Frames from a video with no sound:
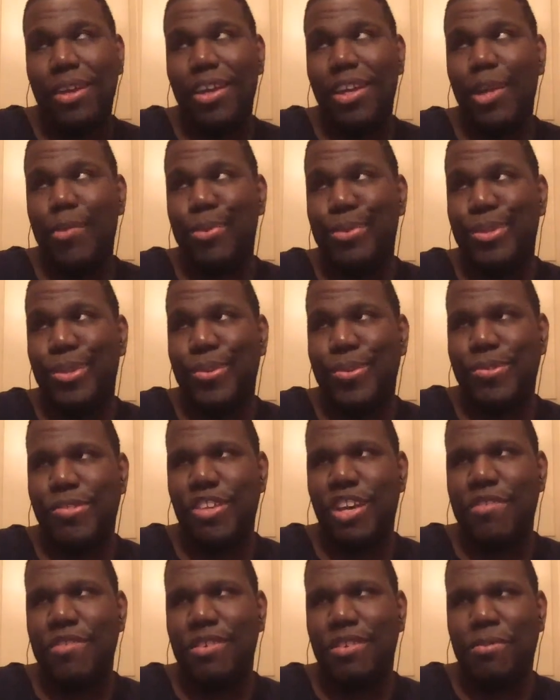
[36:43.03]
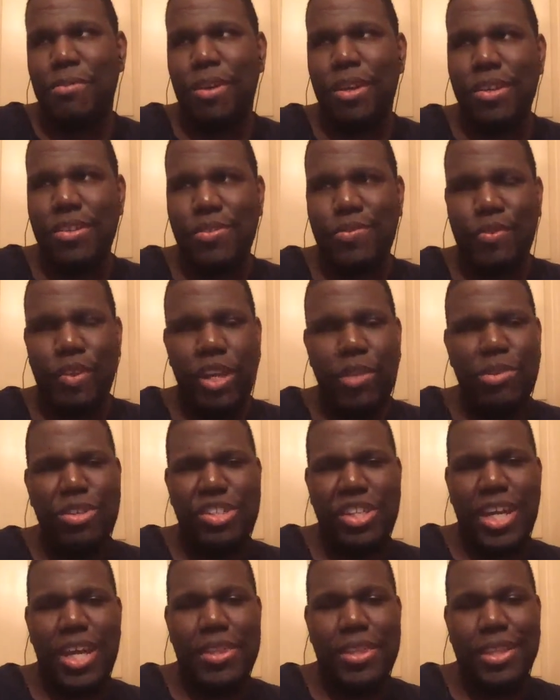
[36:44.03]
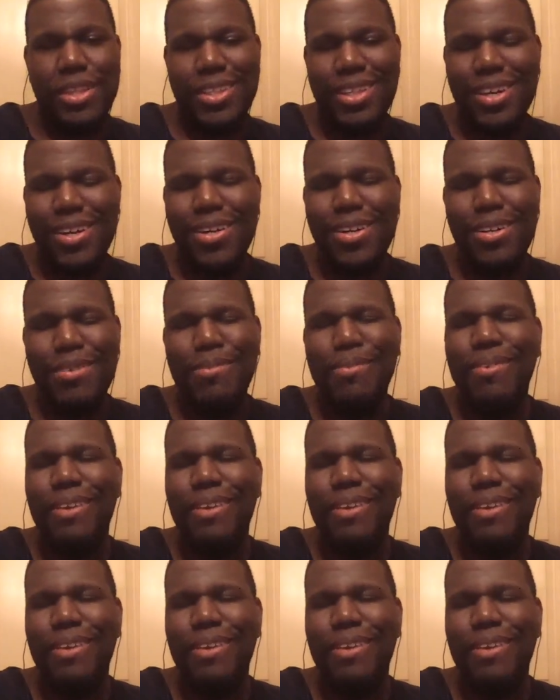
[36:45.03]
at episode 7 because Funimation had the dub,